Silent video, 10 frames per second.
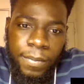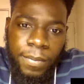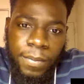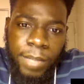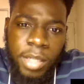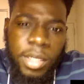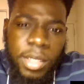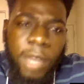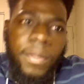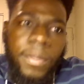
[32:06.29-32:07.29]
because I've
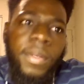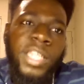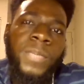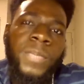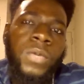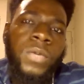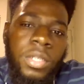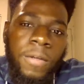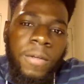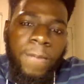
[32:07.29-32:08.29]
been exposed
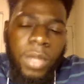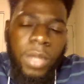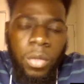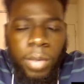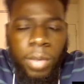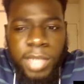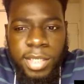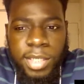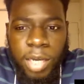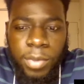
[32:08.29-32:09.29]
to website
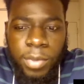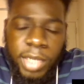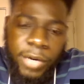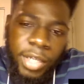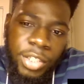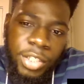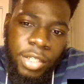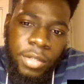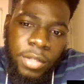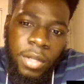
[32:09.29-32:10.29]
design, website
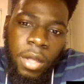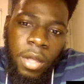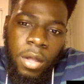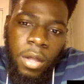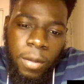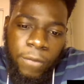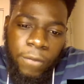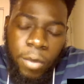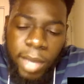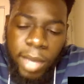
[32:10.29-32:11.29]
creation,
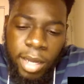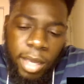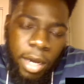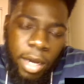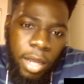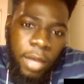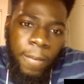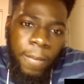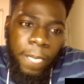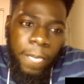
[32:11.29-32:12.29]
formatting, editing,
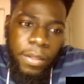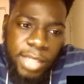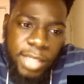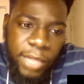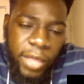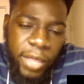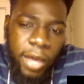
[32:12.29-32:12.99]
things like that.